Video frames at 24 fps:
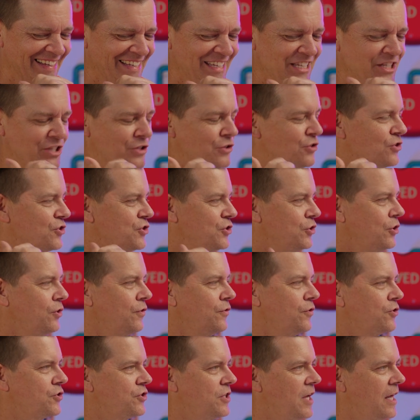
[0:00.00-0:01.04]
There's
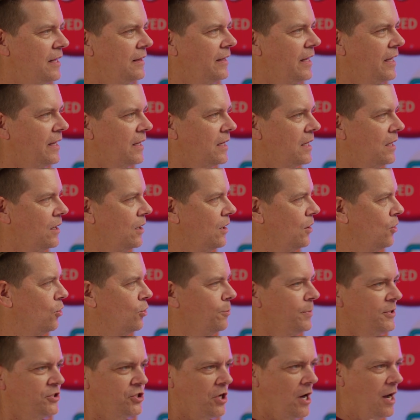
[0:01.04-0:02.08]
not like a
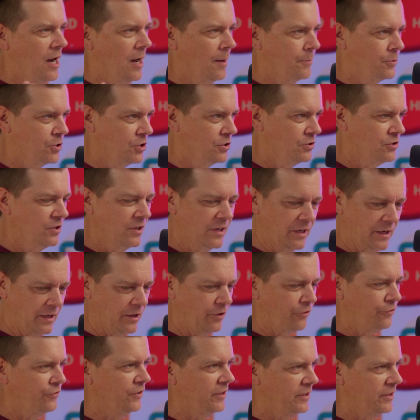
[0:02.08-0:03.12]
whole bunch of options. You're gonna get a